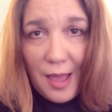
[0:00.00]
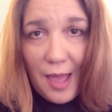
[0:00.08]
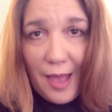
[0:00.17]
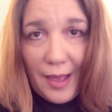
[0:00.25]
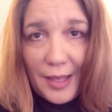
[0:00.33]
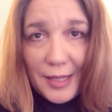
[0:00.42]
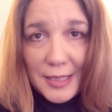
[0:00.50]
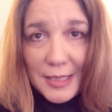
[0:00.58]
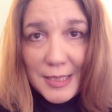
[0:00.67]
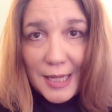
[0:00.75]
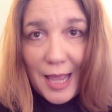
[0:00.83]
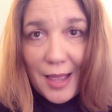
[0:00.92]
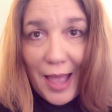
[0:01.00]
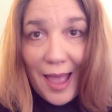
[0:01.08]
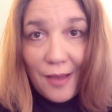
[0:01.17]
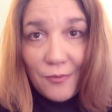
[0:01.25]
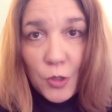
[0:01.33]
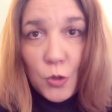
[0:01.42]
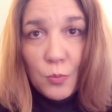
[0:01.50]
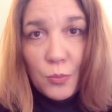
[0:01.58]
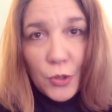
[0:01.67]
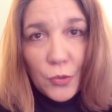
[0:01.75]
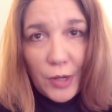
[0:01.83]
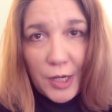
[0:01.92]
and having your
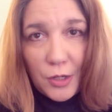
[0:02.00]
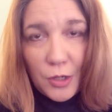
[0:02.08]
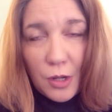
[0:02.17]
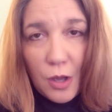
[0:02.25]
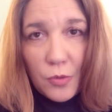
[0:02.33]
book ready to go.